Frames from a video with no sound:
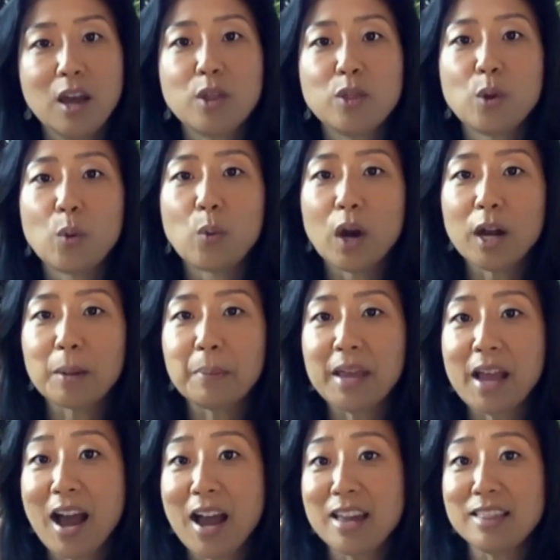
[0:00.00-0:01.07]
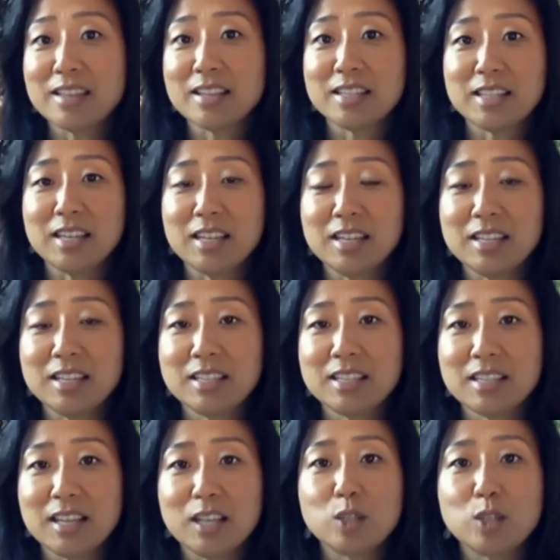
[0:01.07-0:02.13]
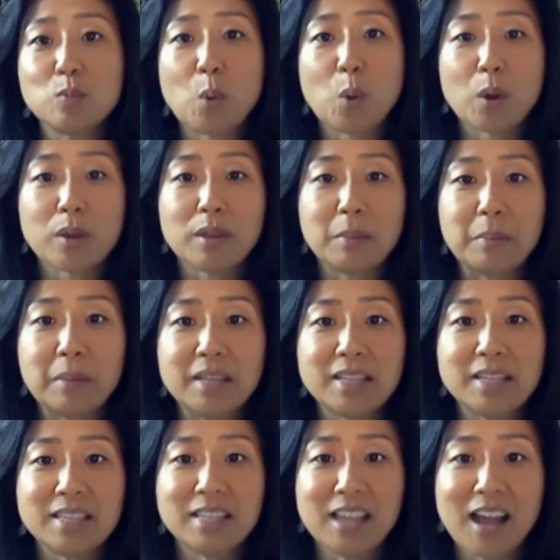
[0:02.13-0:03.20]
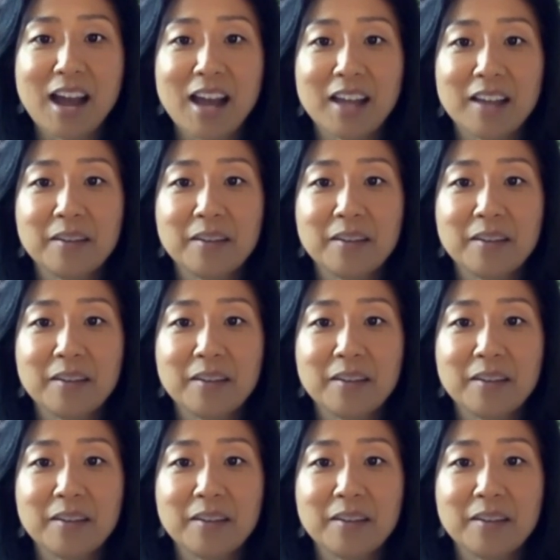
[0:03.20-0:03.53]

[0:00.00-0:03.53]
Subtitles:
The work behind the scenes is more than meets the eye,